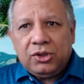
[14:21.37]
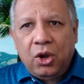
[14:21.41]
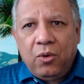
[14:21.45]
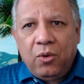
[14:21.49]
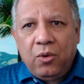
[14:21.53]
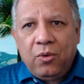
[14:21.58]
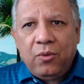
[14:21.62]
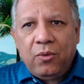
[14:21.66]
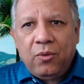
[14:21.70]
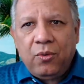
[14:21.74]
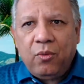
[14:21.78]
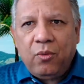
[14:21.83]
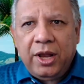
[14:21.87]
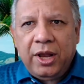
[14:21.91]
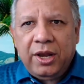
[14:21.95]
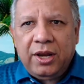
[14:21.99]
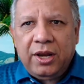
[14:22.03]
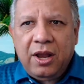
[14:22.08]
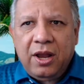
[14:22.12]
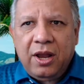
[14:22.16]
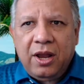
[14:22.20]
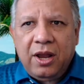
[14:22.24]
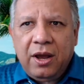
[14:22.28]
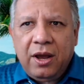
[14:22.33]
So
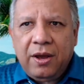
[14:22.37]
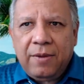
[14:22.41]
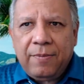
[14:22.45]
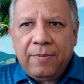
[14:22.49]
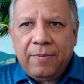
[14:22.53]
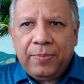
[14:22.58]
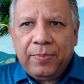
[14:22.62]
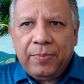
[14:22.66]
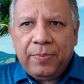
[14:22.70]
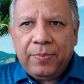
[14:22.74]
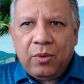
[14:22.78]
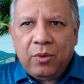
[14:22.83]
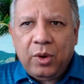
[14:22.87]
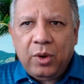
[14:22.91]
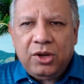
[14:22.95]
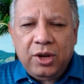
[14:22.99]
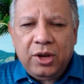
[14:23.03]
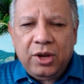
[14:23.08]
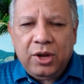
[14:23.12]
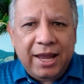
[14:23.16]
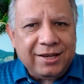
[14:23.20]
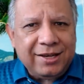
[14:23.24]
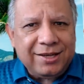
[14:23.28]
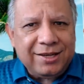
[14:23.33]
when uh, when
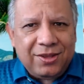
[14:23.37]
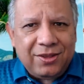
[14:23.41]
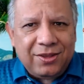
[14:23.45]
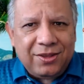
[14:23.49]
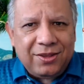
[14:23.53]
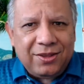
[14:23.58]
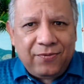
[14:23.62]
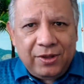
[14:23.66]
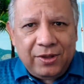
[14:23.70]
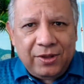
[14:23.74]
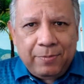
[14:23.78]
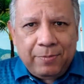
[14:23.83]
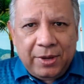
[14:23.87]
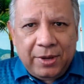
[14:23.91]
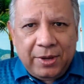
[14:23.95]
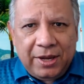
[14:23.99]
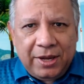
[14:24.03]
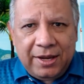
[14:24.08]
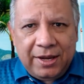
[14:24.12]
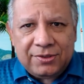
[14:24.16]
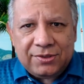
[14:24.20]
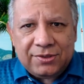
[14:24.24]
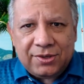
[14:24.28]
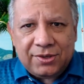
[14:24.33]
you get to the
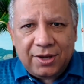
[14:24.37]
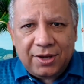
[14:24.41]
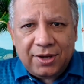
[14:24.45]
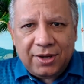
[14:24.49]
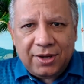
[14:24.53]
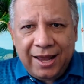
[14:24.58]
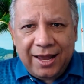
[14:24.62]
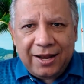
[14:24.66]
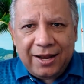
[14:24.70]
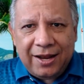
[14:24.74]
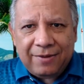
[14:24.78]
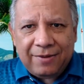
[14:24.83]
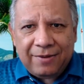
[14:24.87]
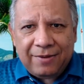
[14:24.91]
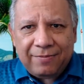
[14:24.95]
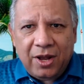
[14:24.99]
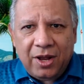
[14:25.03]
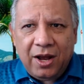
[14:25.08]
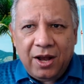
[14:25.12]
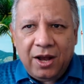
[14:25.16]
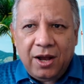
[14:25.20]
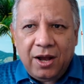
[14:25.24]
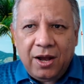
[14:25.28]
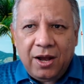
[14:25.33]
Philippines, again,
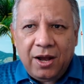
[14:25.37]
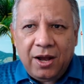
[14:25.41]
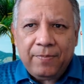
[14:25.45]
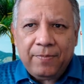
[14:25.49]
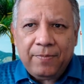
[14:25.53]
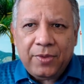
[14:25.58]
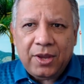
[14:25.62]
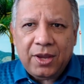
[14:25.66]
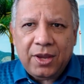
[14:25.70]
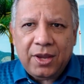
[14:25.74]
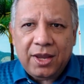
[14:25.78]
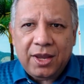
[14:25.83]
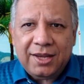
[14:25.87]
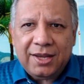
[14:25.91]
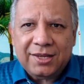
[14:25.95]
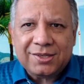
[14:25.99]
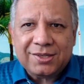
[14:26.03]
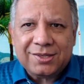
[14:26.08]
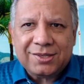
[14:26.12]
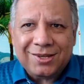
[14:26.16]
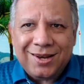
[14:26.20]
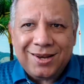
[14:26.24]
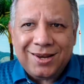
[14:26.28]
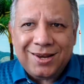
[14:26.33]
um,
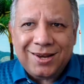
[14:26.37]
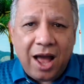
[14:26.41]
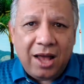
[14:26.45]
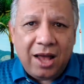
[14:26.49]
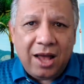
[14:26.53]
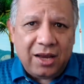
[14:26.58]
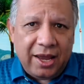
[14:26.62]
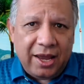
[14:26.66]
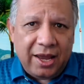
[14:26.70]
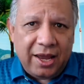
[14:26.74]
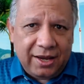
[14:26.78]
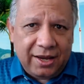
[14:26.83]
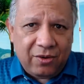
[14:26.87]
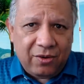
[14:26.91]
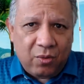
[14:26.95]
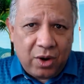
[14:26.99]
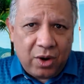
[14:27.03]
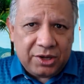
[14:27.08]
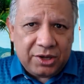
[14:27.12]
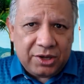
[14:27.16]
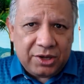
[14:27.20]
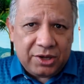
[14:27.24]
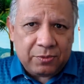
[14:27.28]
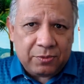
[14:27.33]
it's not like it
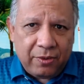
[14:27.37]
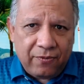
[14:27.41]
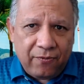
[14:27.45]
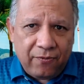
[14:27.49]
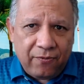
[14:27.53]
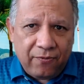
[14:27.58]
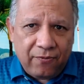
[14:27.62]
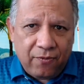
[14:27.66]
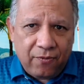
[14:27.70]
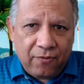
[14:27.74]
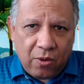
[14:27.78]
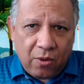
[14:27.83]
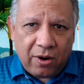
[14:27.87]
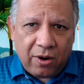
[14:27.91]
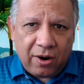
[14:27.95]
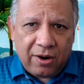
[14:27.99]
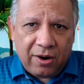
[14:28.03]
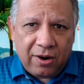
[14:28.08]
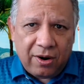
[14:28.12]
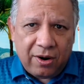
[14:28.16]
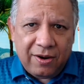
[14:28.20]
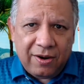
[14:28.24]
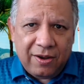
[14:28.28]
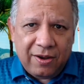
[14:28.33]
was
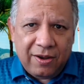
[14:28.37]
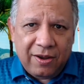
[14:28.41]
before.